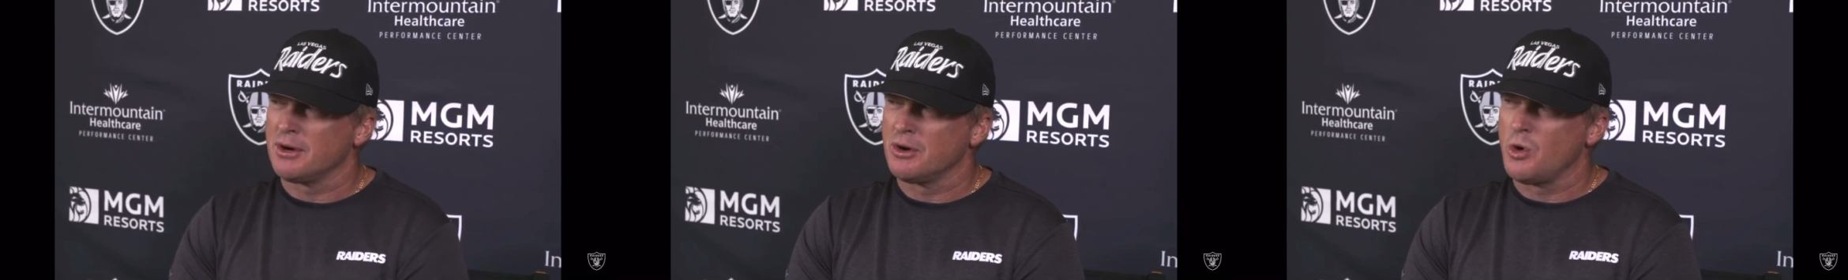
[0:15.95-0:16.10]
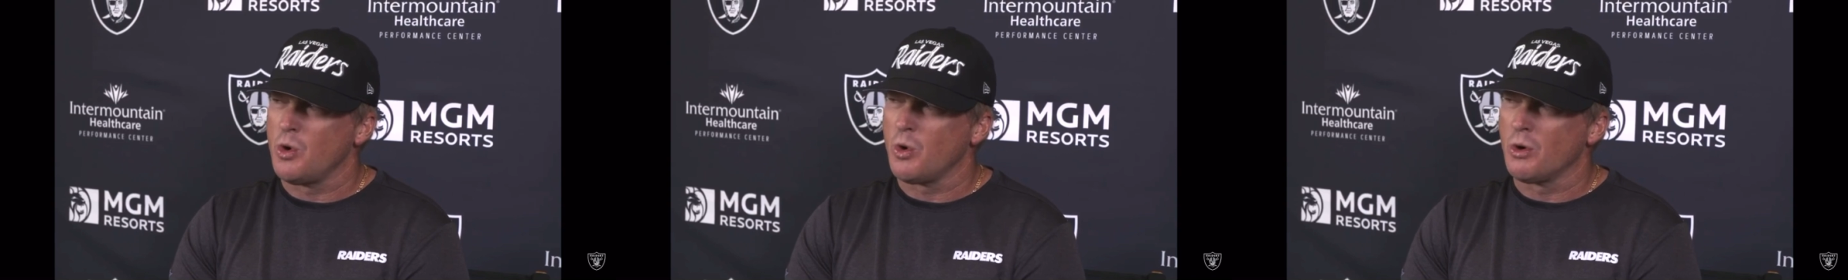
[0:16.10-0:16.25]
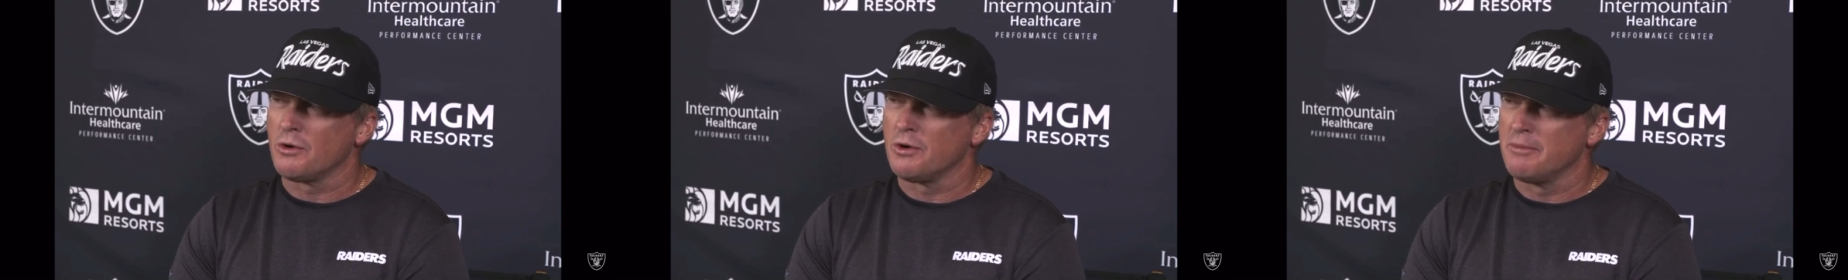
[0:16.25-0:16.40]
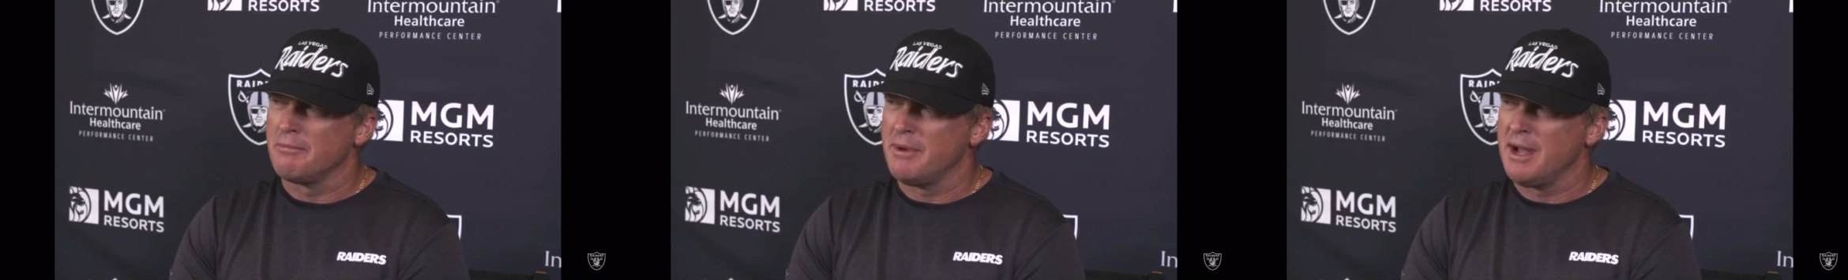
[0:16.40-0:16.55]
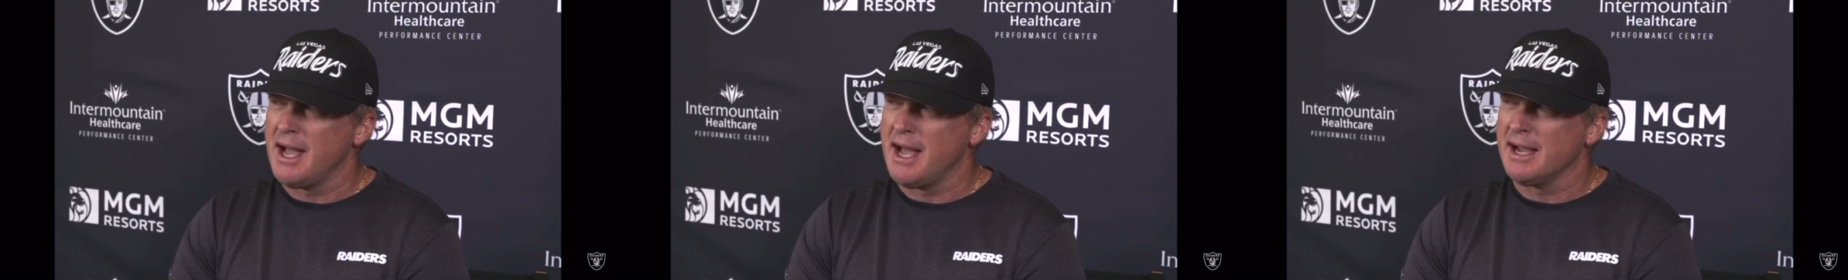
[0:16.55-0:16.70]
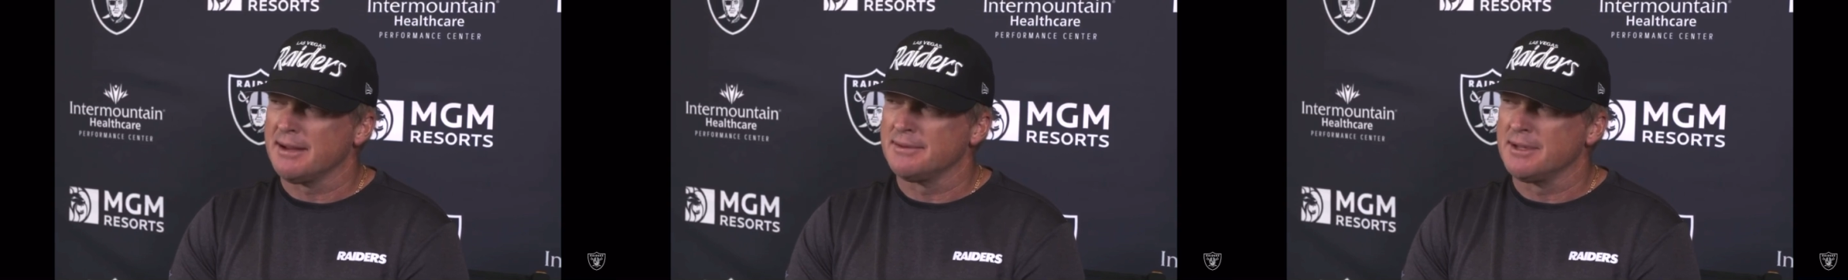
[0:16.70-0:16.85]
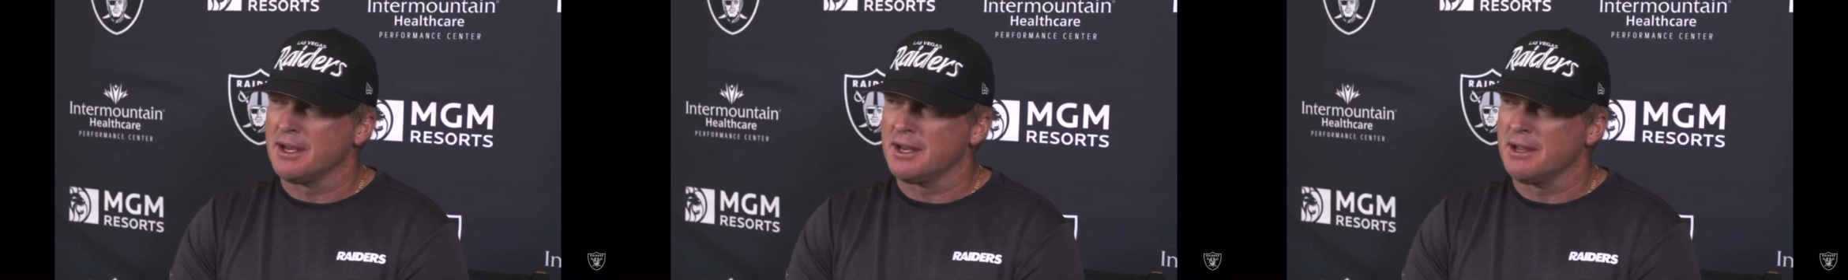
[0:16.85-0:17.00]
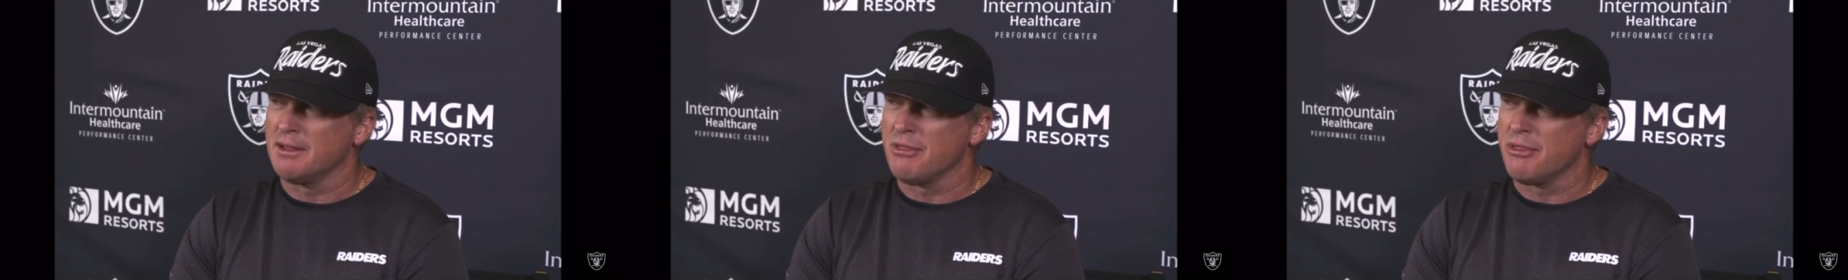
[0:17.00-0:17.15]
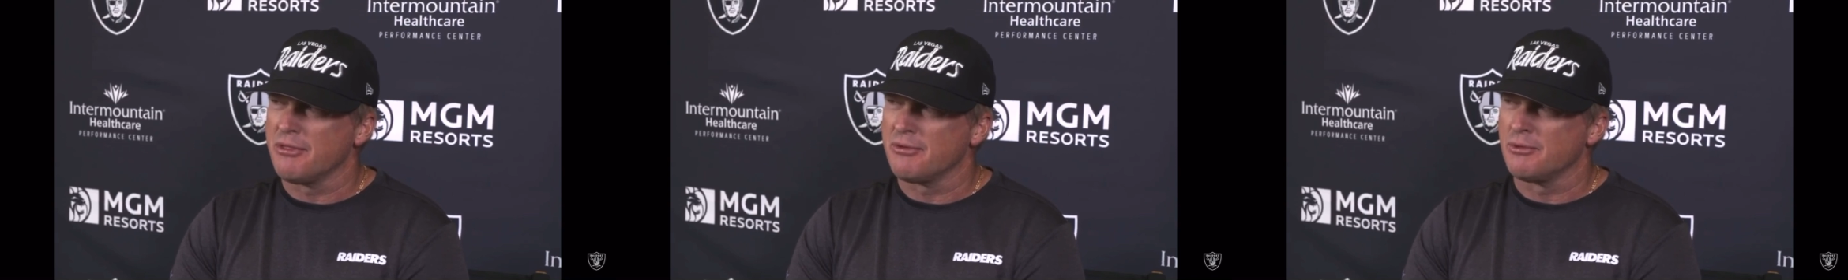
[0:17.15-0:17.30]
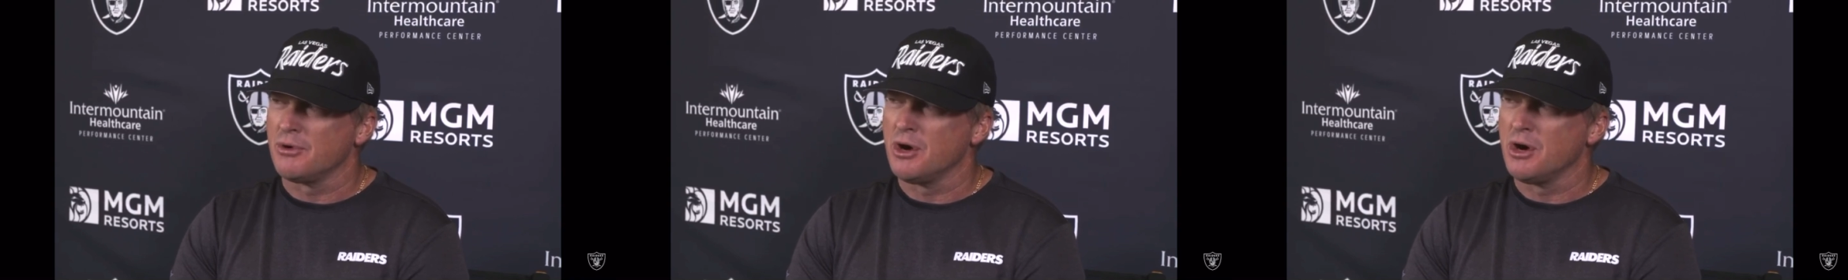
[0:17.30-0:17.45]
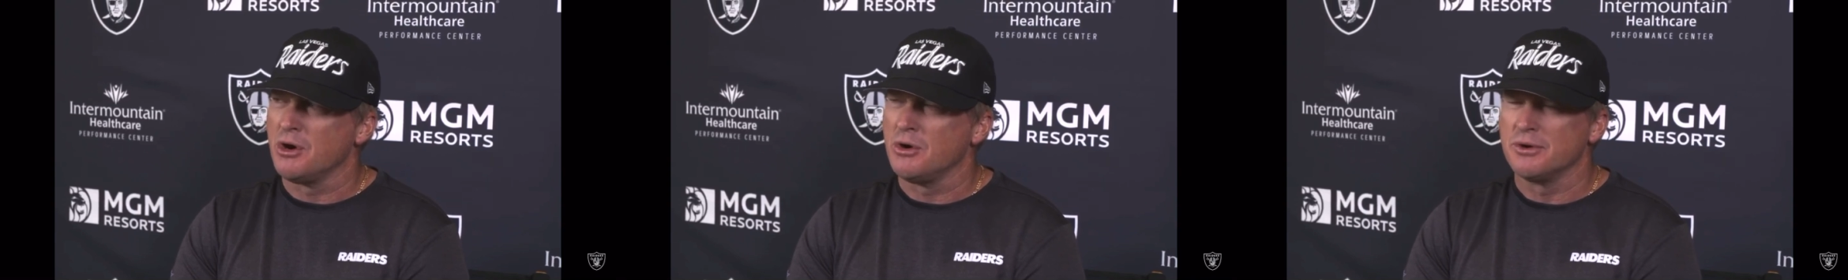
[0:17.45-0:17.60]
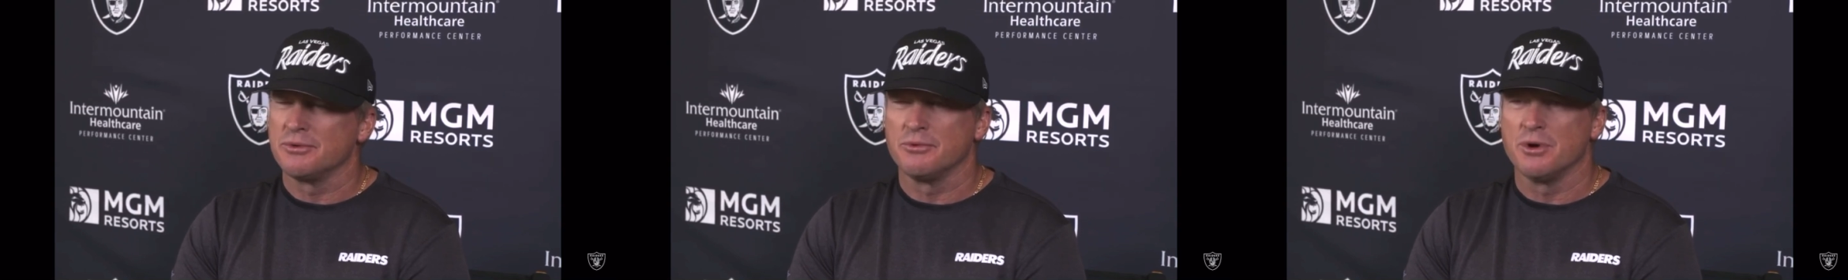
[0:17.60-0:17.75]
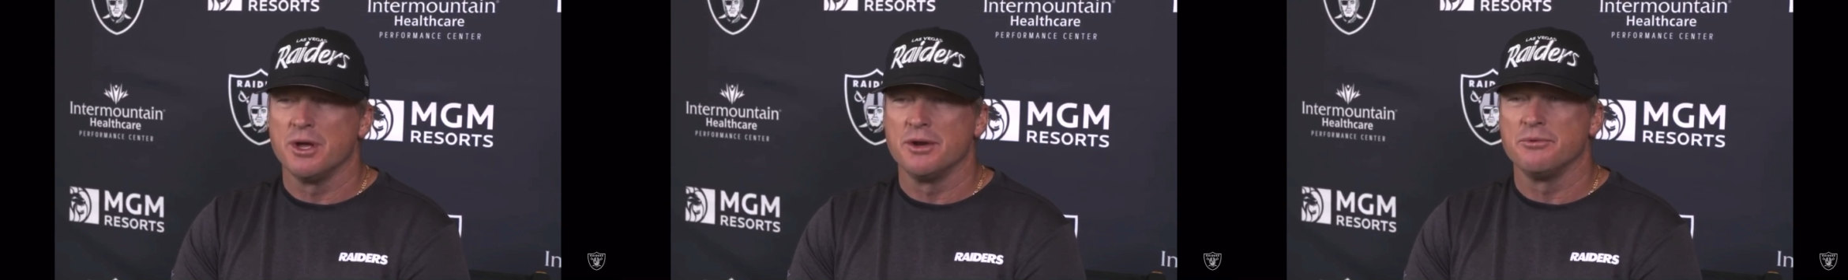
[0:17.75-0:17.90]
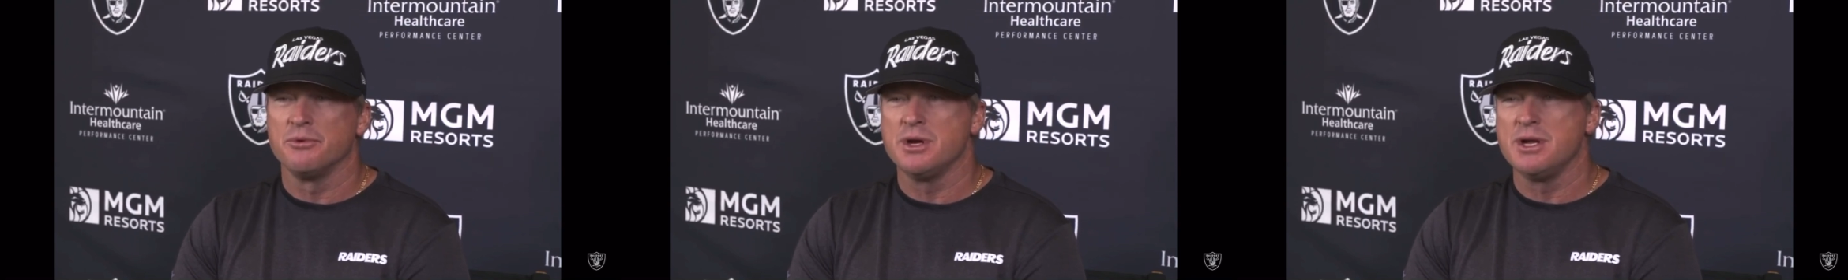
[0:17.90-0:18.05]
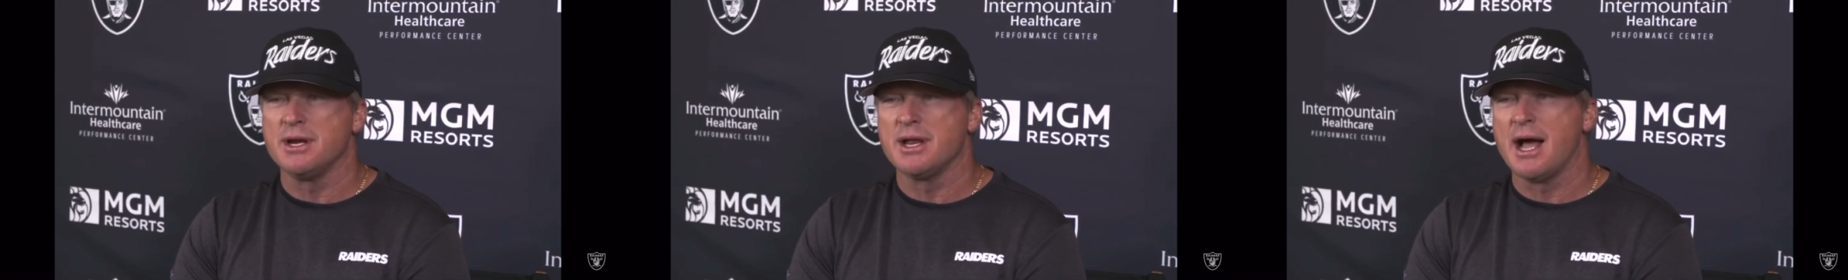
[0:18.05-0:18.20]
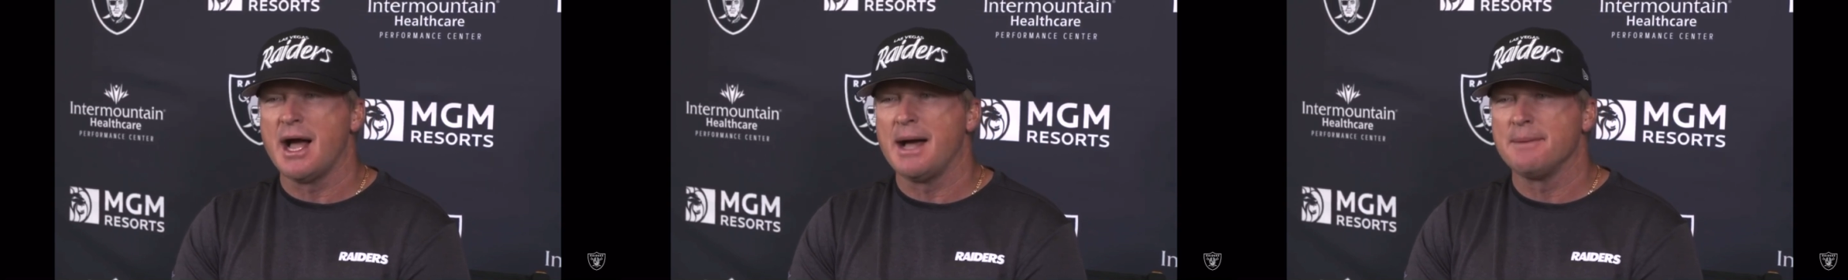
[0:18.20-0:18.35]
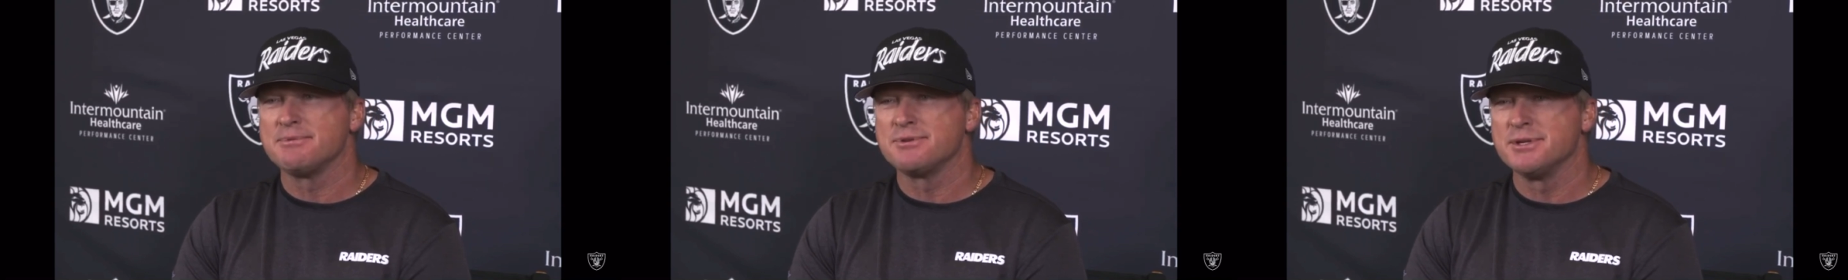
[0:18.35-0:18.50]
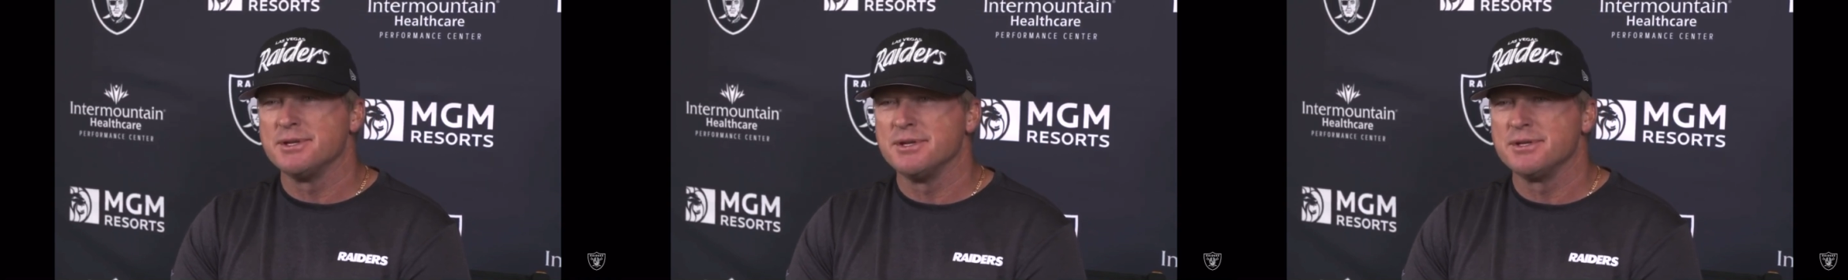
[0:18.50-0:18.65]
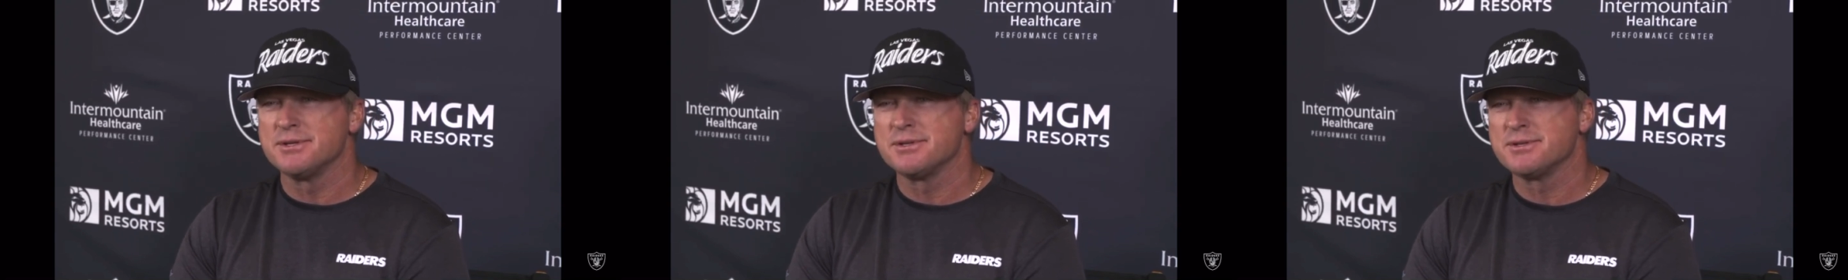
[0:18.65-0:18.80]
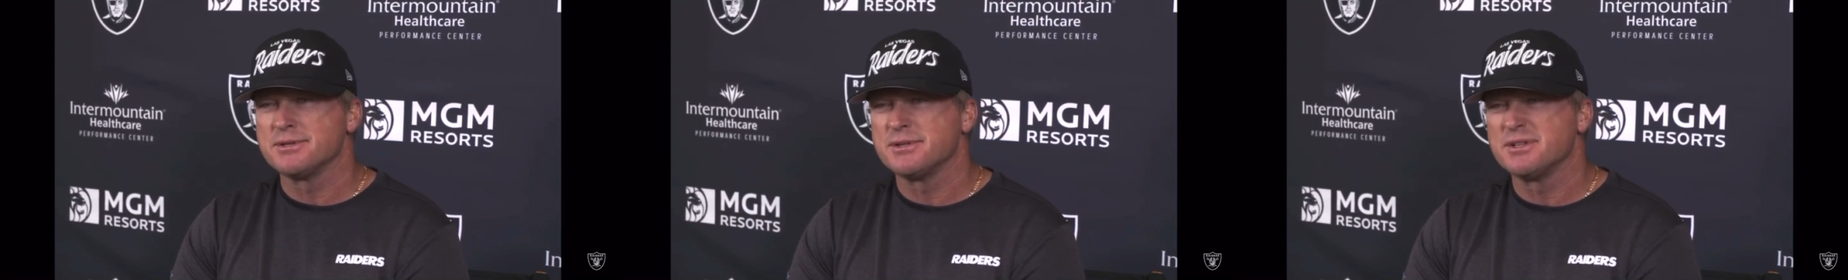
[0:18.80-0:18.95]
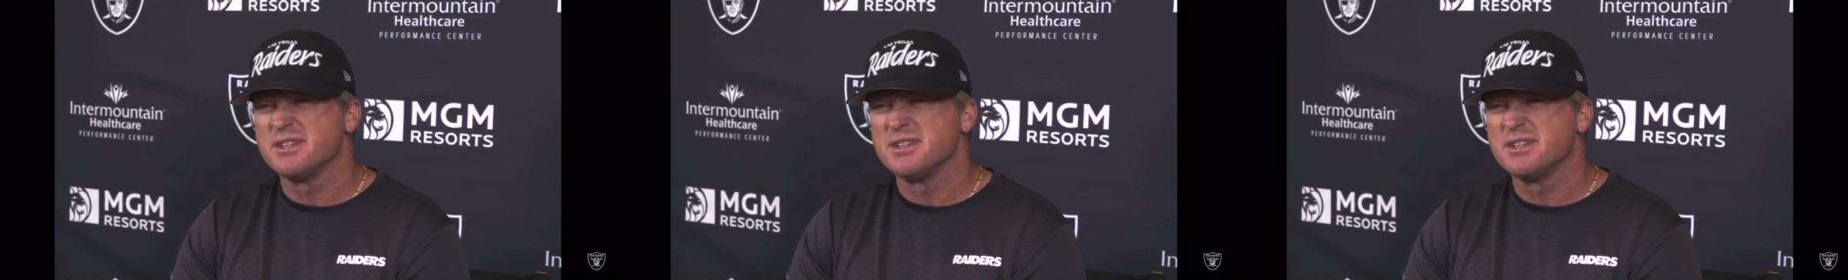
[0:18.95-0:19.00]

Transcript: quarterback that can throw and run read options